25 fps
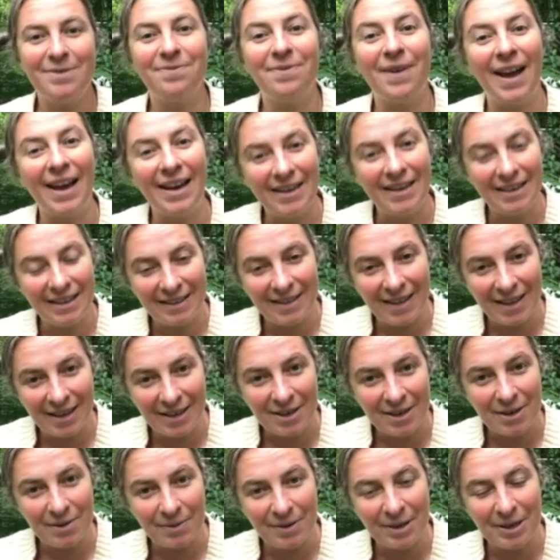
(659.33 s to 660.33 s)
finding that
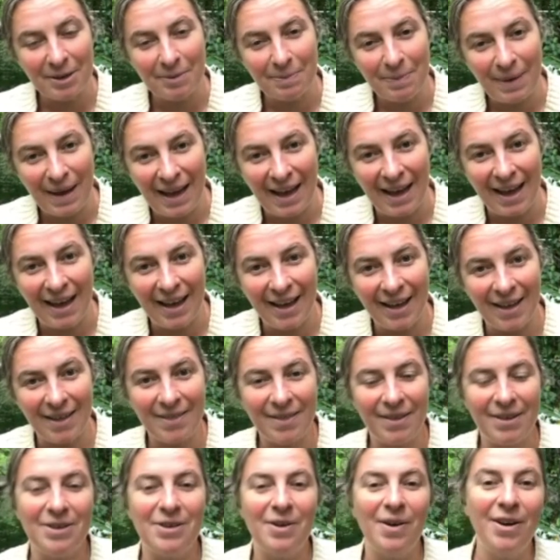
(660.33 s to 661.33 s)
career path,
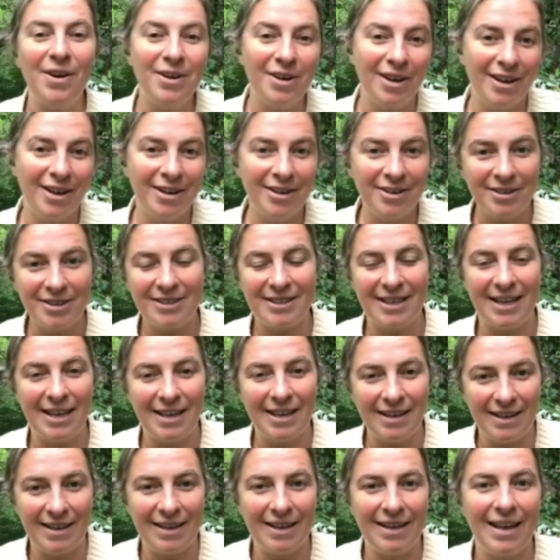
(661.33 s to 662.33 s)

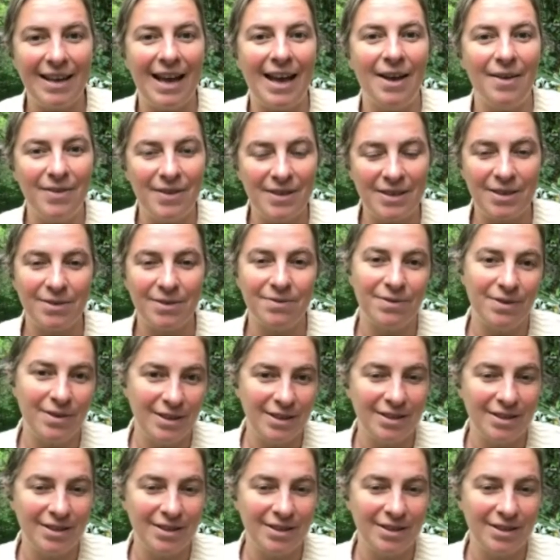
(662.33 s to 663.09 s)
understanding how the different